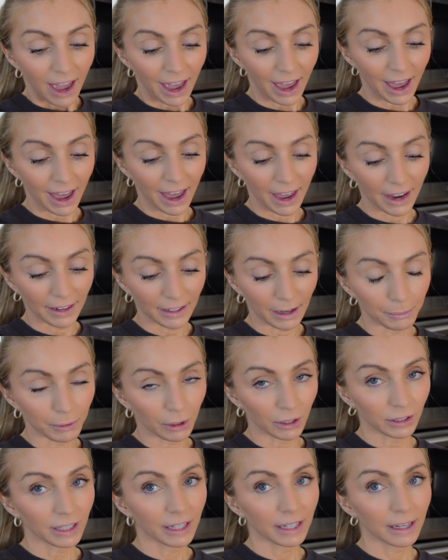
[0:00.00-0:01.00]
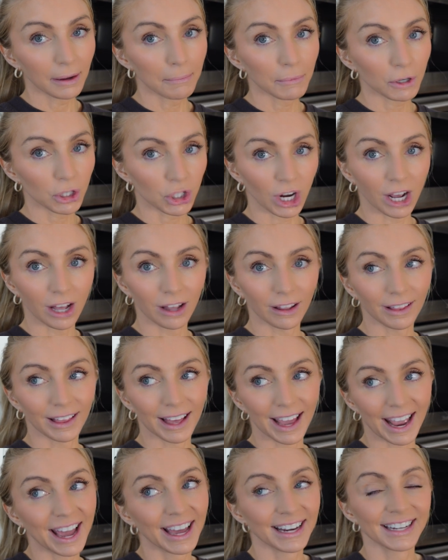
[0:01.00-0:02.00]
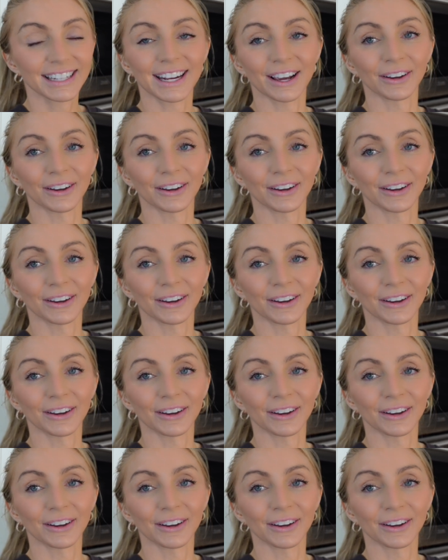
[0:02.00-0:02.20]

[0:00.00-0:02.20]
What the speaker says: and I'm bringing Michelle and